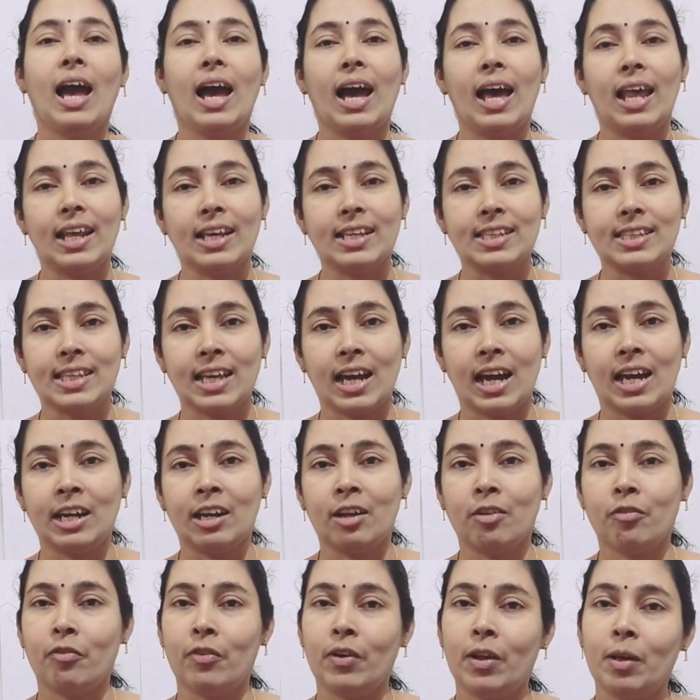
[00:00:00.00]

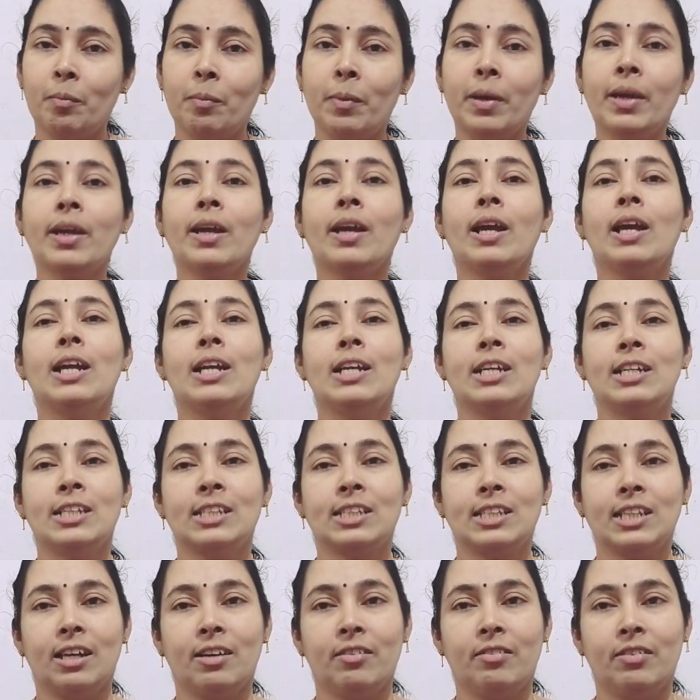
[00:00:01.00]
Alexander Fleming
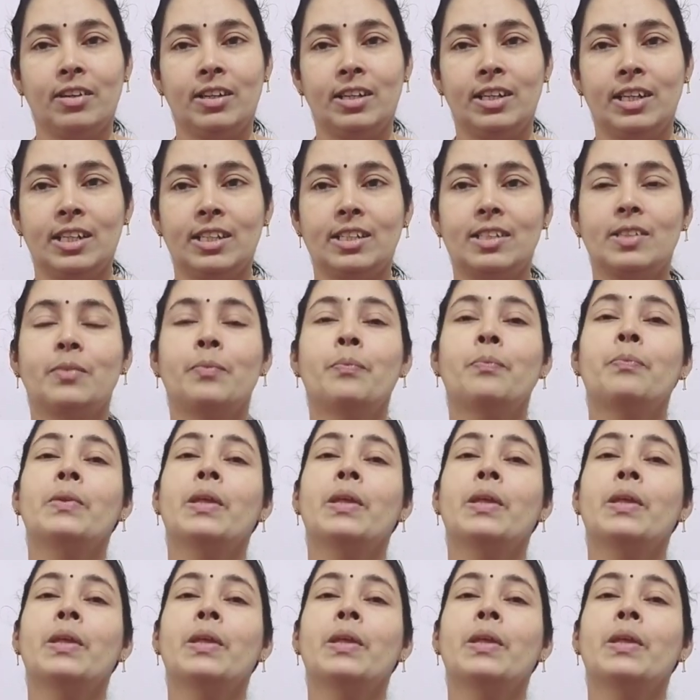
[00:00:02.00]
discovered it.